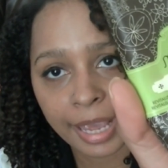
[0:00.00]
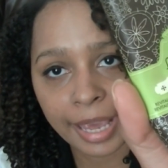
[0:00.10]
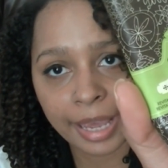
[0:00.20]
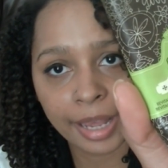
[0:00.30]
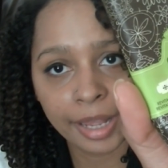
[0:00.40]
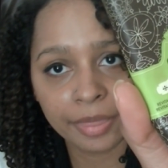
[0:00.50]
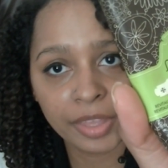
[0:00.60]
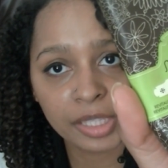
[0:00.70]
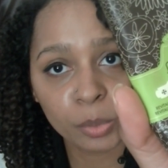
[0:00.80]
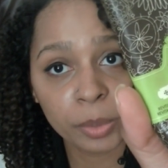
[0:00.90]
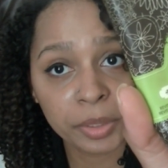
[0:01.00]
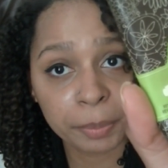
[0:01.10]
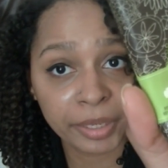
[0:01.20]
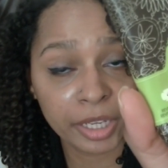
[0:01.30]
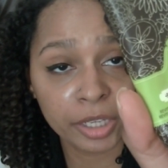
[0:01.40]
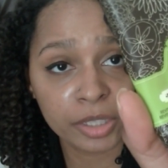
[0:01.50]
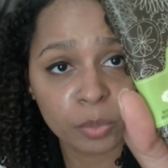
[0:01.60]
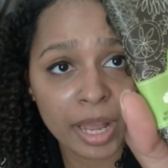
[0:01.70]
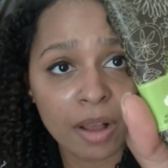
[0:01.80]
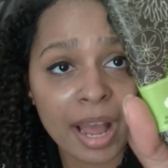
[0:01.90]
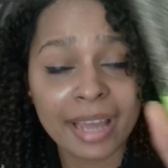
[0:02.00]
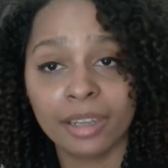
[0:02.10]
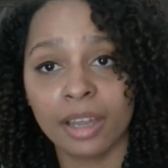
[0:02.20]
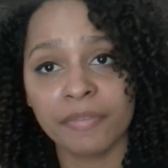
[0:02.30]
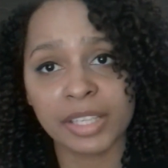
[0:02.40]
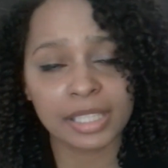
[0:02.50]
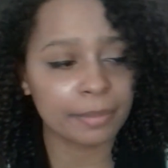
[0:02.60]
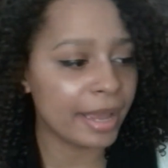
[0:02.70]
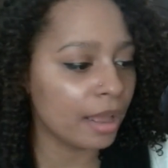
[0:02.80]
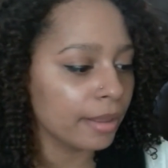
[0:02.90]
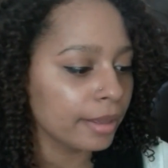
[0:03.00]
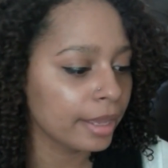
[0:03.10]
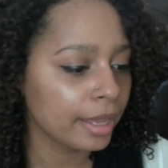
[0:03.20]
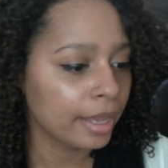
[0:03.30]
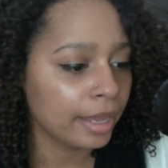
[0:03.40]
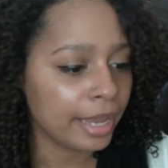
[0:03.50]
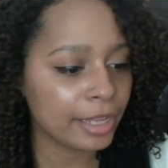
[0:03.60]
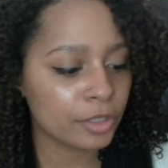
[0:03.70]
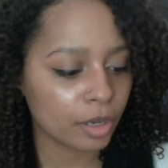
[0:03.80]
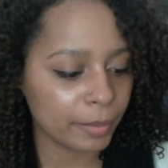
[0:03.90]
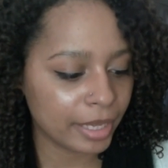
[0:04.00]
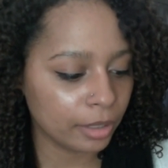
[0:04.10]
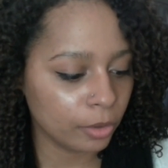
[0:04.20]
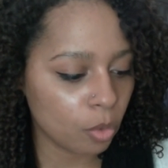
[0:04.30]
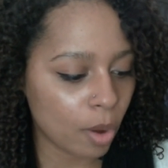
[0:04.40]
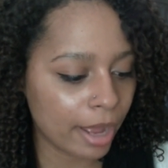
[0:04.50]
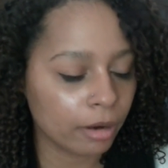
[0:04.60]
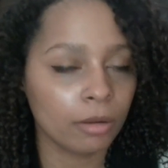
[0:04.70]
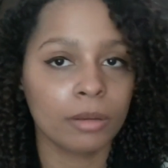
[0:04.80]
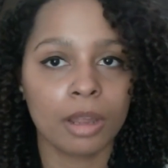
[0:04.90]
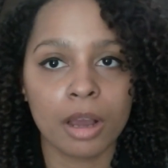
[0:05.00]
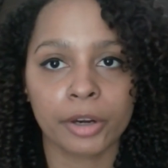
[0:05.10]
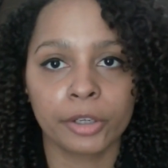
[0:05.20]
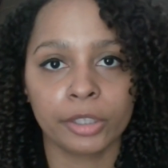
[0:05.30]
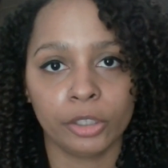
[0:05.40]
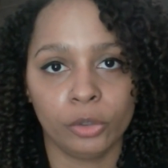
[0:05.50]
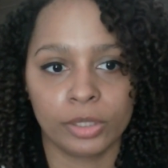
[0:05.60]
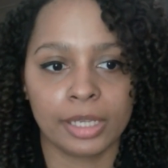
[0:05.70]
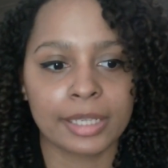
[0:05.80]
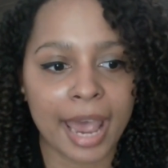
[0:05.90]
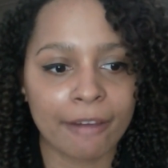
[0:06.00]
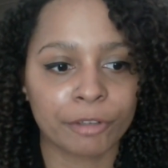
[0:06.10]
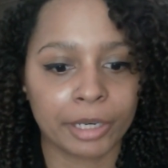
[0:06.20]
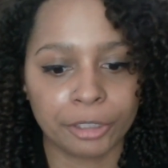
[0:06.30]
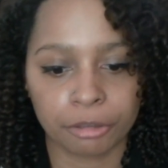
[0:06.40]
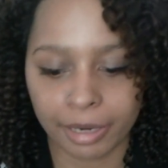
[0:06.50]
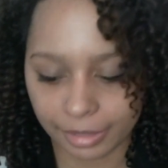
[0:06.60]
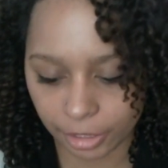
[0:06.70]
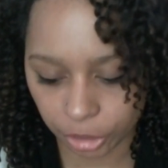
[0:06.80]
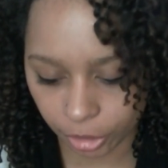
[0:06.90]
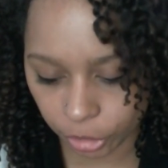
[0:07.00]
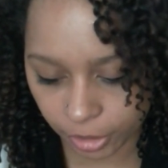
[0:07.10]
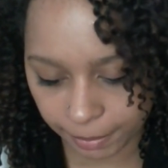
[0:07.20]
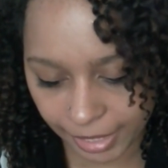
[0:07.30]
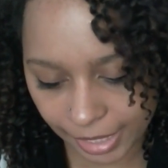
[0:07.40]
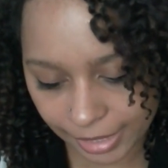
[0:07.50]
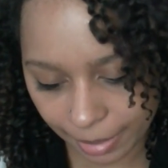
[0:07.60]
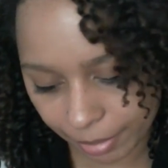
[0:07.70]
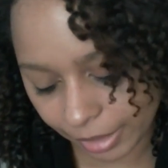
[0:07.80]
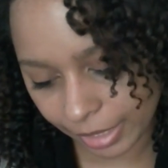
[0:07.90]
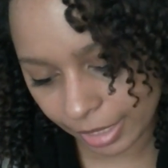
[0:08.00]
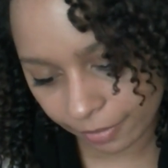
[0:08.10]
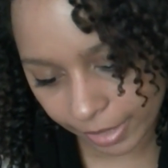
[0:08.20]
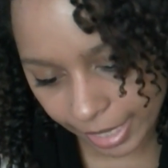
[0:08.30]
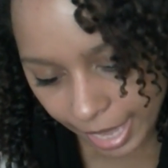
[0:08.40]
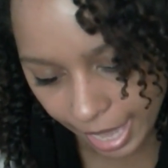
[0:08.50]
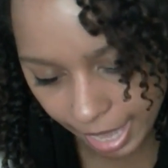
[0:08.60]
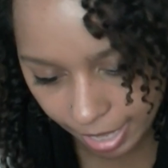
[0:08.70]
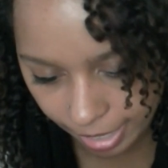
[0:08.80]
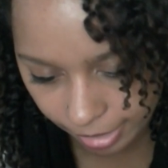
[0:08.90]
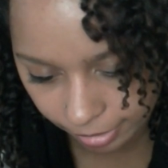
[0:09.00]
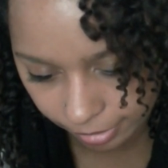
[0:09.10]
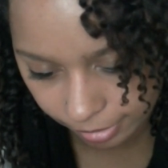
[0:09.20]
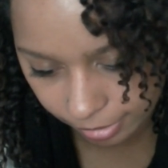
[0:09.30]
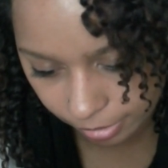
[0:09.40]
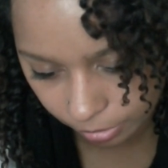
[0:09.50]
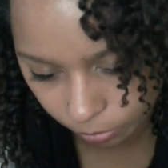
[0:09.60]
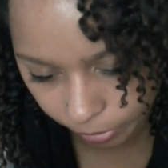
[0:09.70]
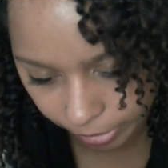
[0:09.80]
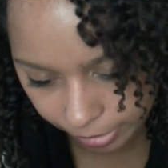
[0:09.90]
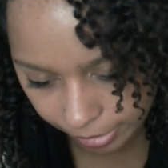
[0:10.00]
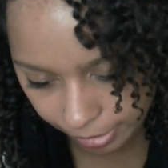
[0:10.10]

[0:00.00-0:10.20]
and this one was pretty good as well. I love the smell. It took me a little while longer to use this after I transitioned just because I believe it has, where is